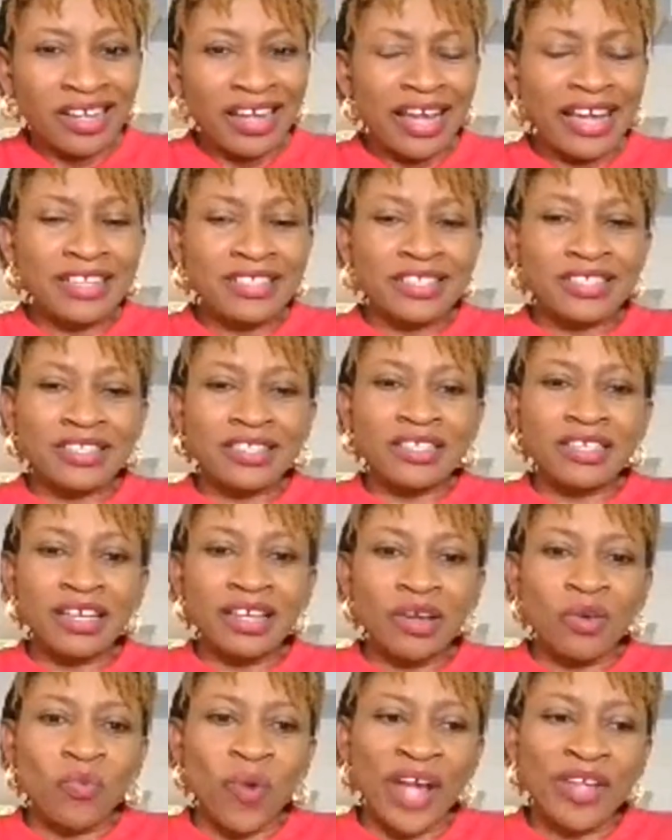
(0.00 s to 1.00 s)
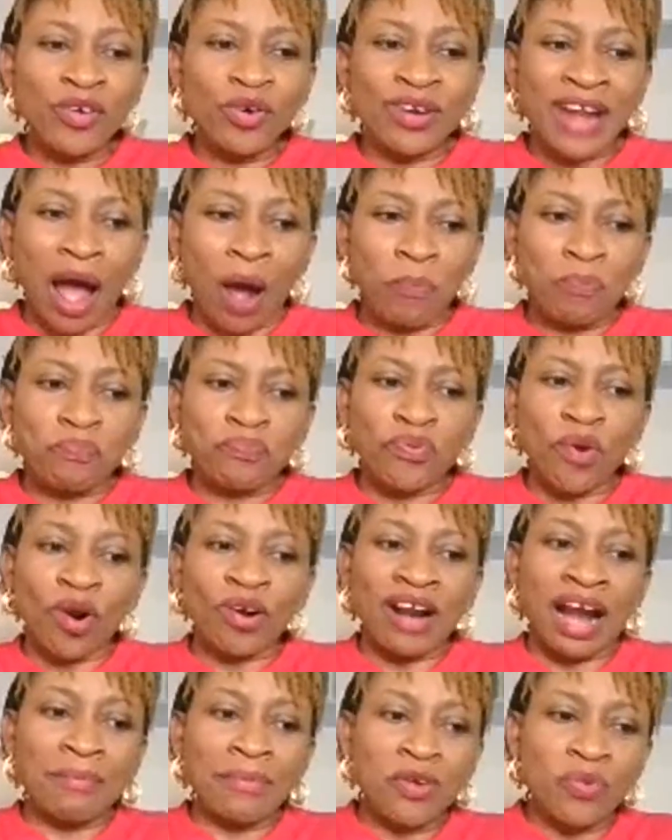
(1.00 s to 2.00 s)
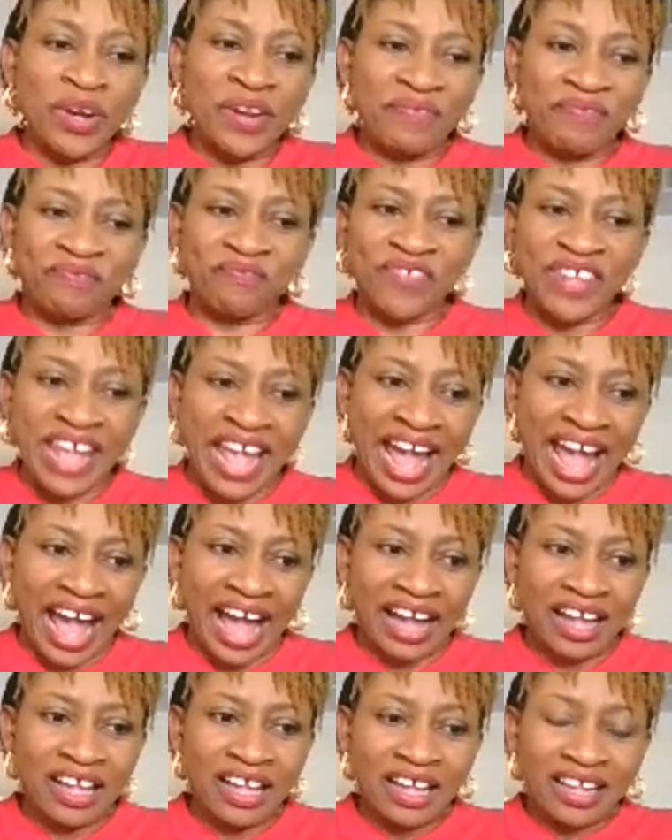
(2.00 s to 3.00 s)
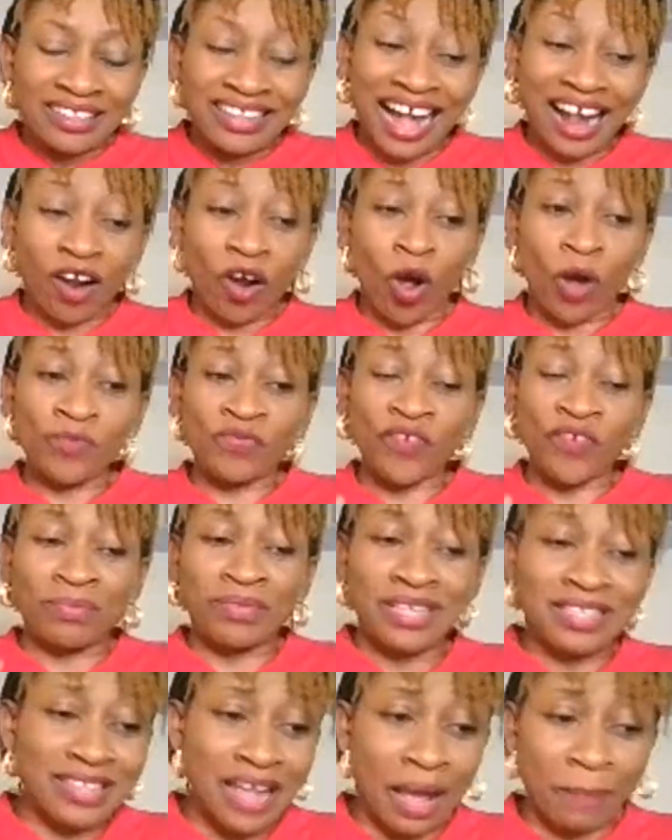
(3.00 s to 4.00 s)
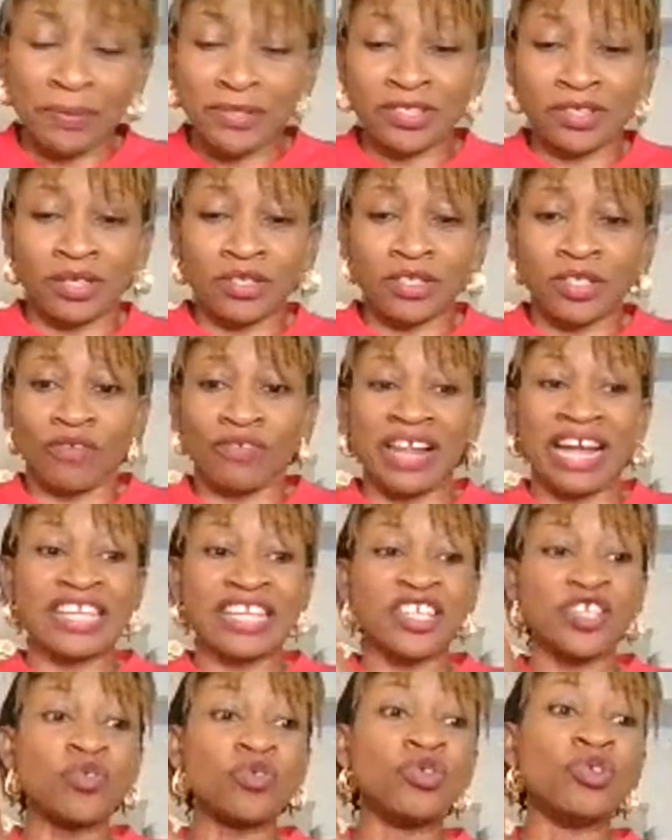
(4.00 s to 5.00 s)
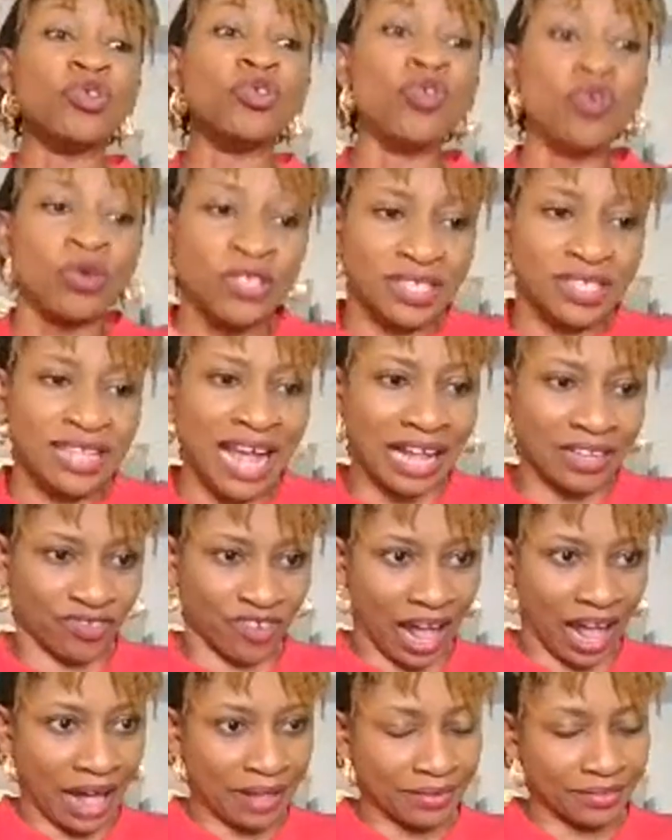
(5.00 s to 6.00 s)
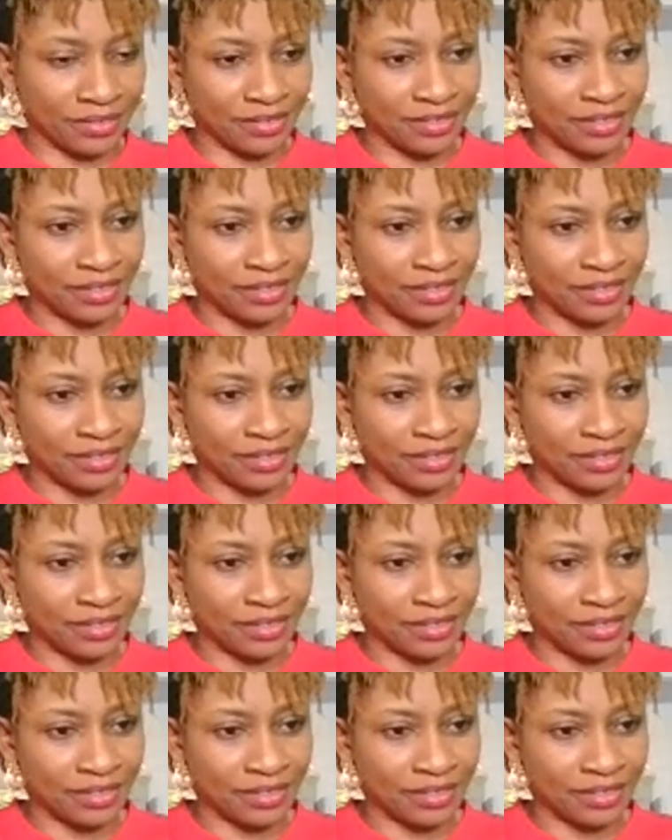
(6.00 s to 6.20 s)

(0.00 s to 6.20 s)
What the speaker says: it's when you now program it with fear that comes from these episodes of learning, you lose that child.